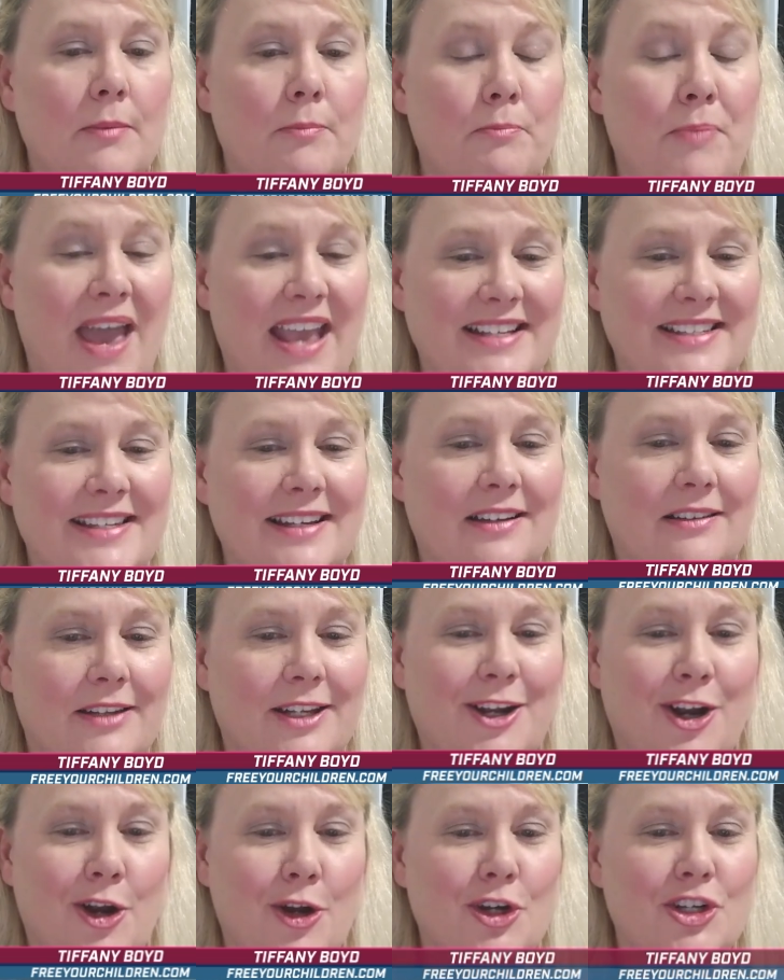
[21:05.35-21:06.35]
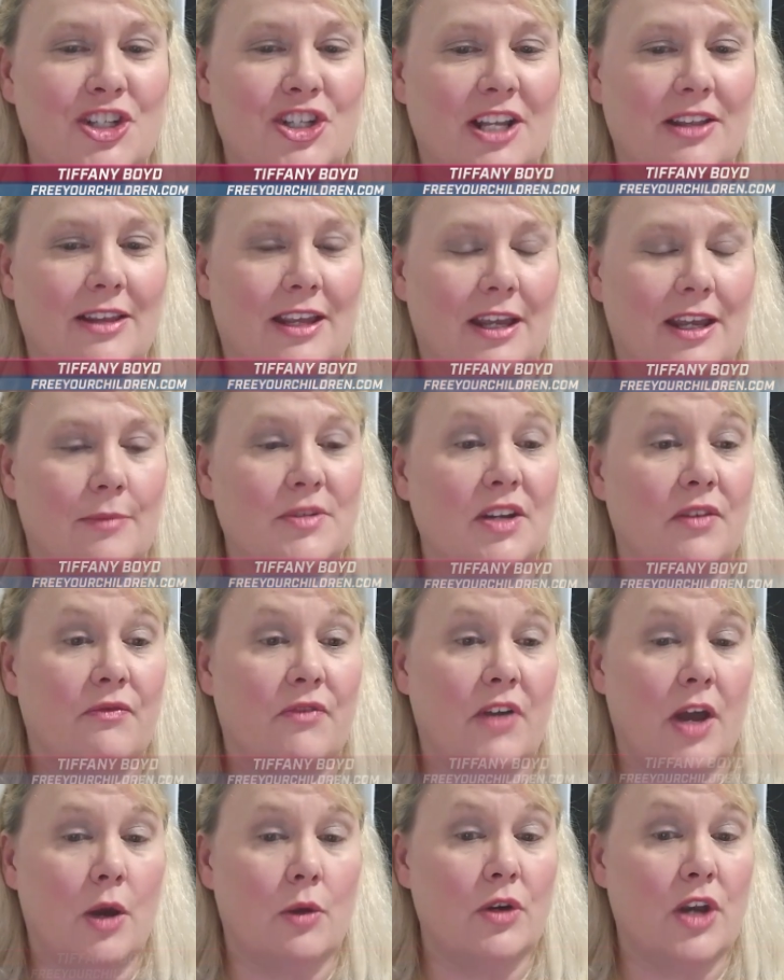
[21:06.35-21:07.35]
basically urging them to
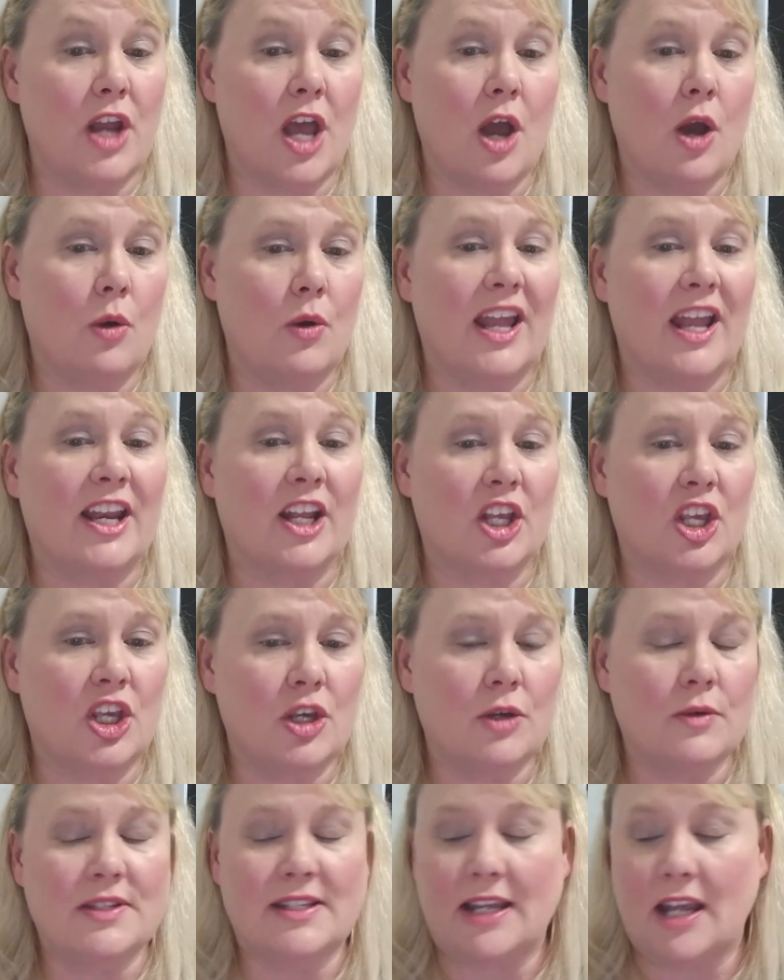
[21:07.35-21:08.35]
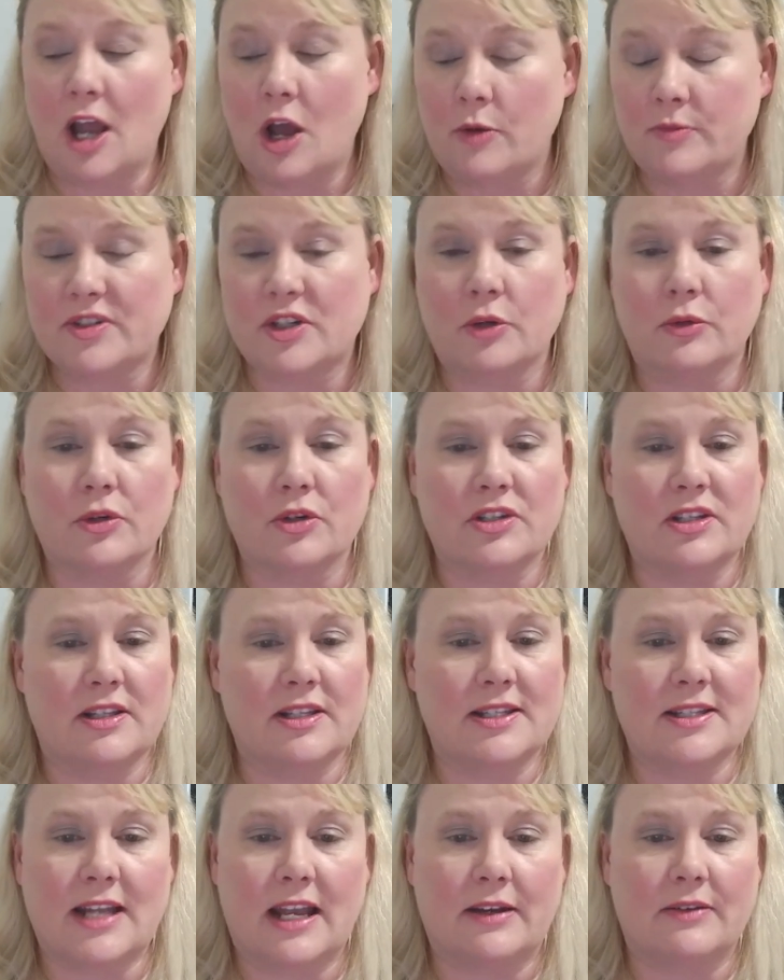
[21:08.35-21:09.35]
vote no and accusing homeschoolers in the
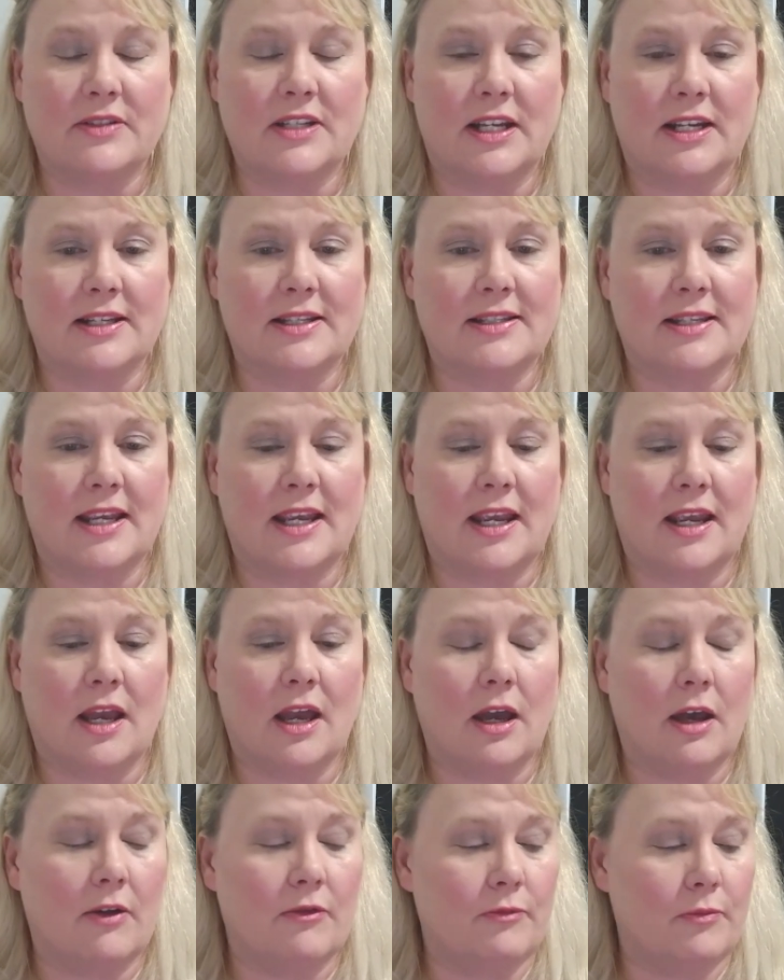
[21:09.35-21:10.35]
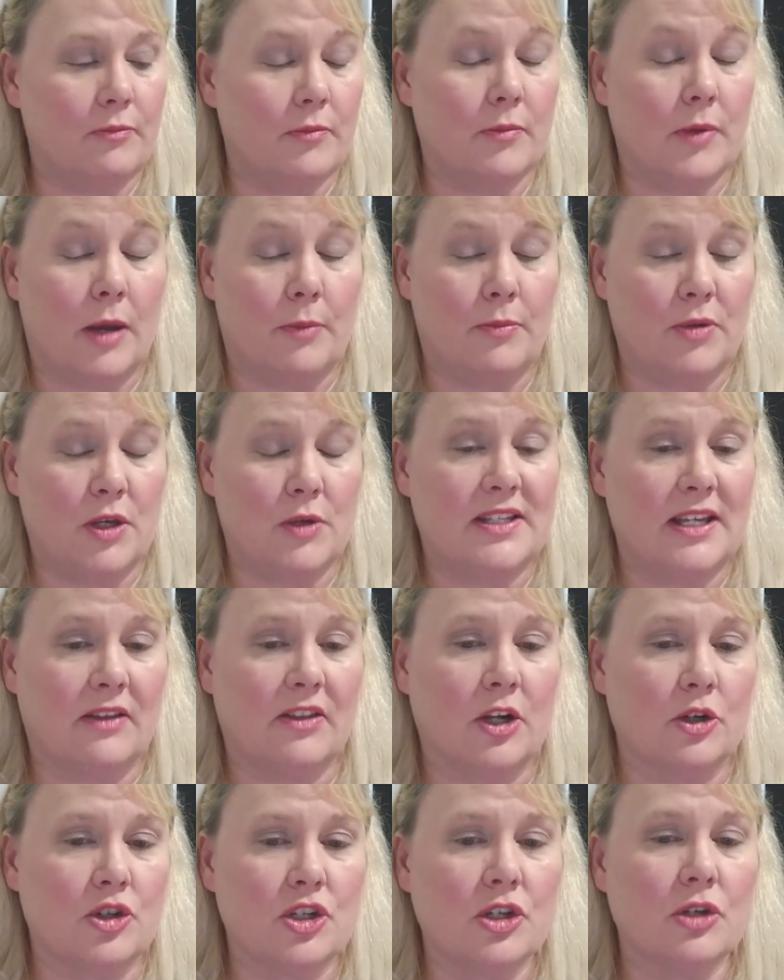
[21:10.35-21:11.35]
state of Tennessee of abusing
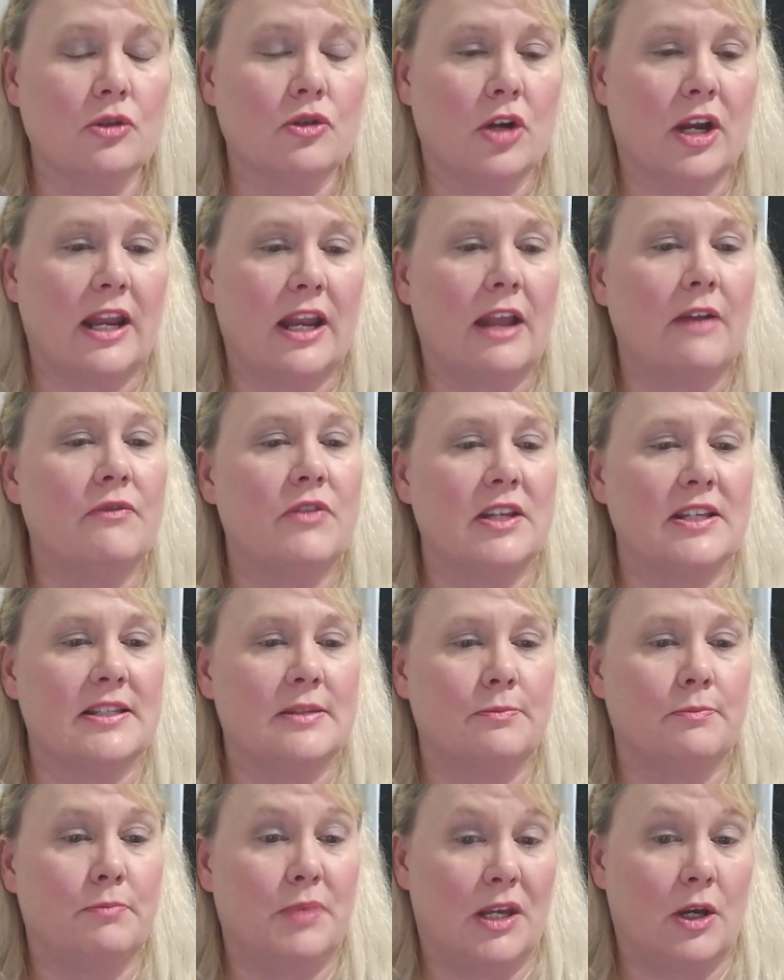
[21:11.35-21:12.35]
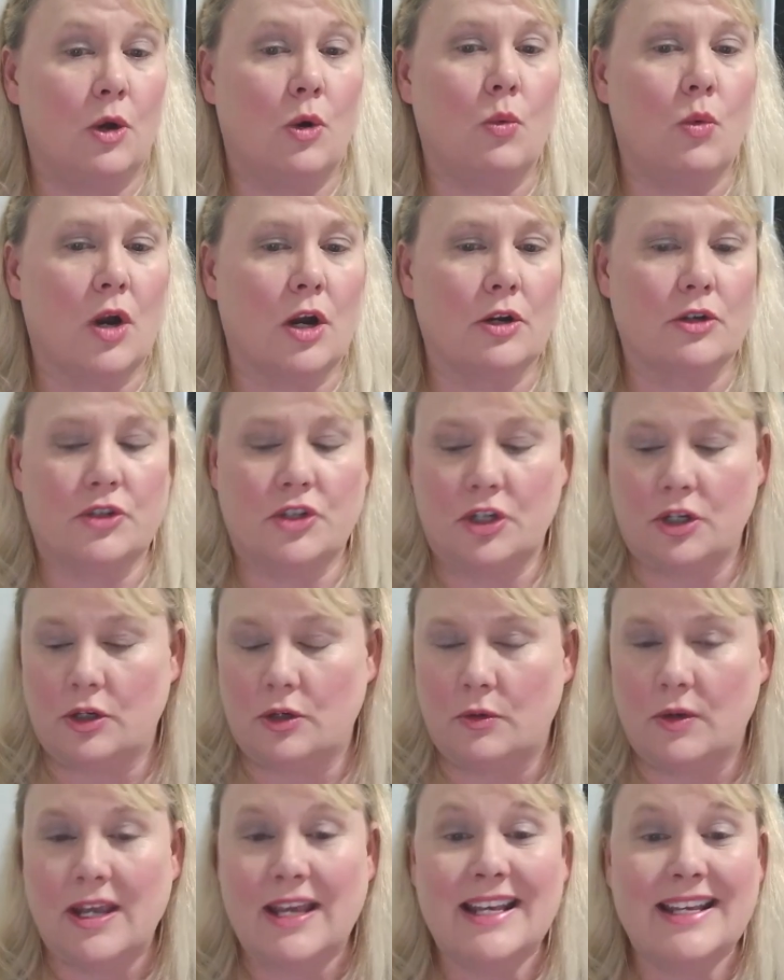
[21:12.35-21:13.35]
their children if this bill were
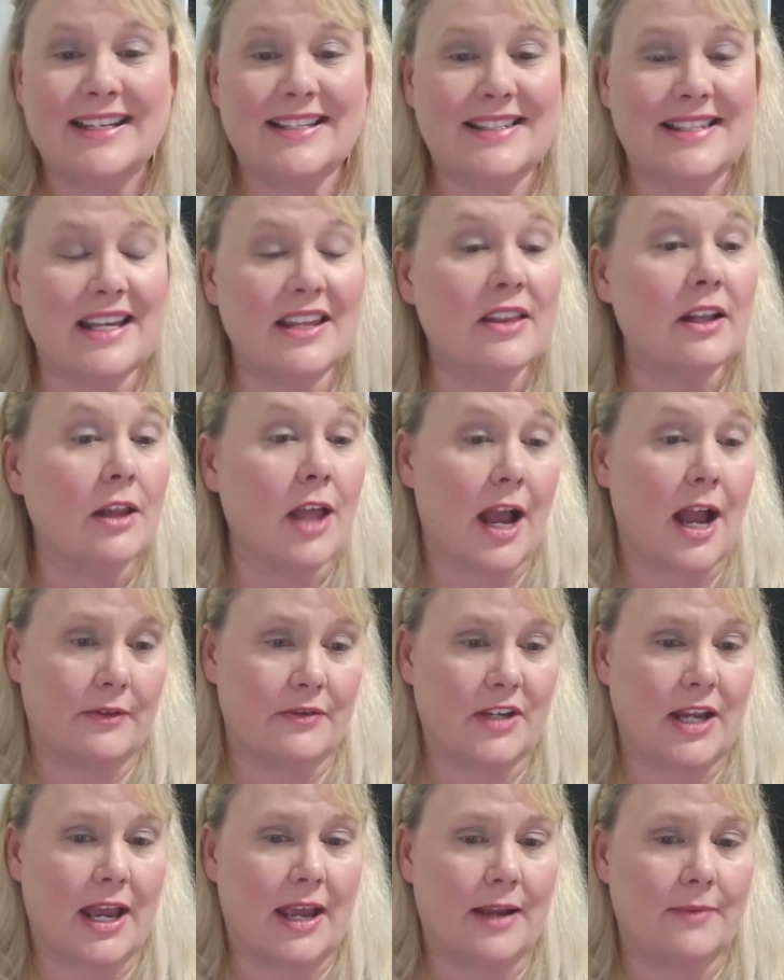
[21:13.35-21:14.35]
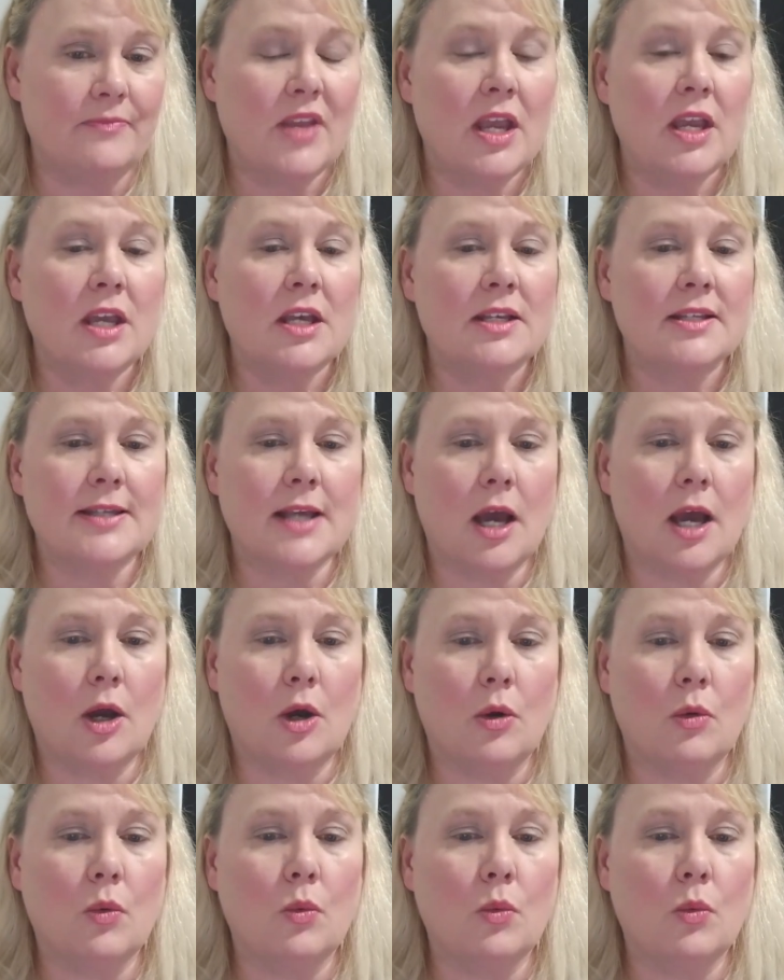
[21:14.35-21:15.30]
to see the light of day. So